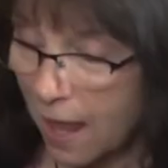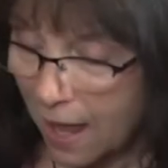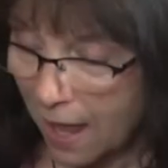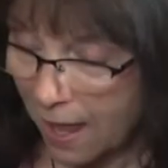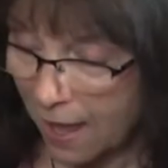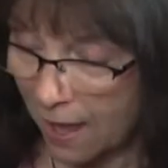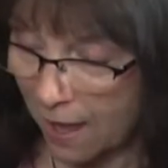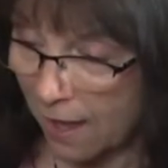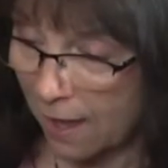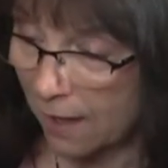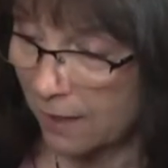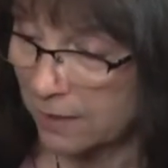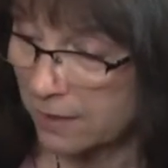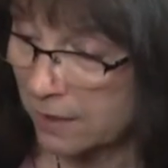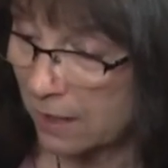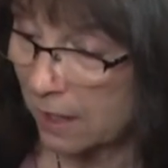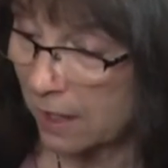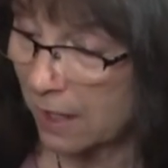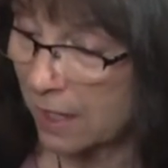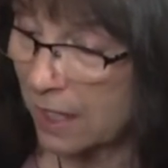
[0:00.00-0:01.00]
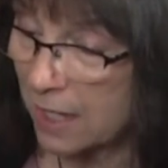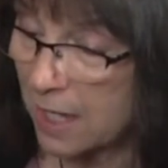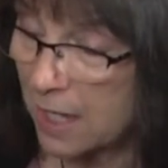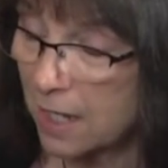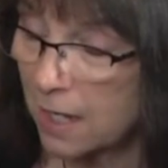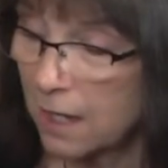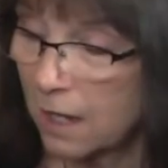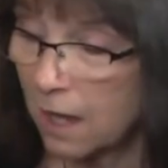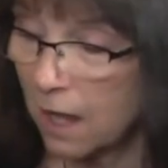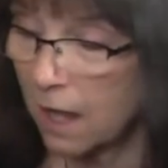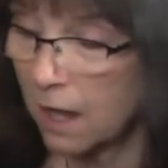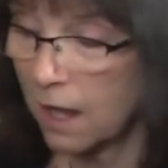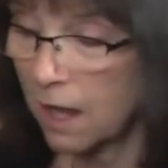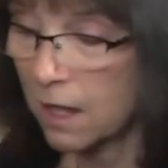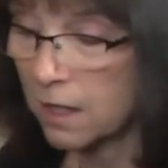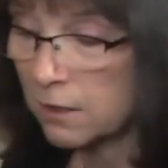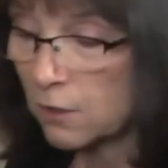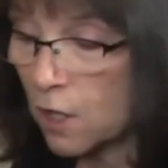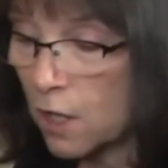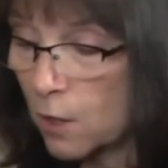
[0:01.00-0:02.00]
and he,
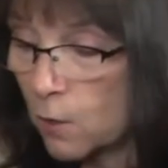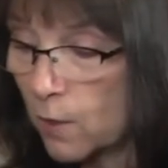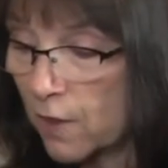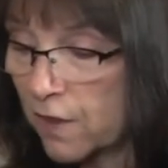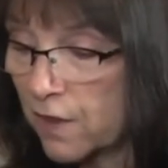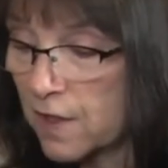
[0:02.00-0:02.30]
along with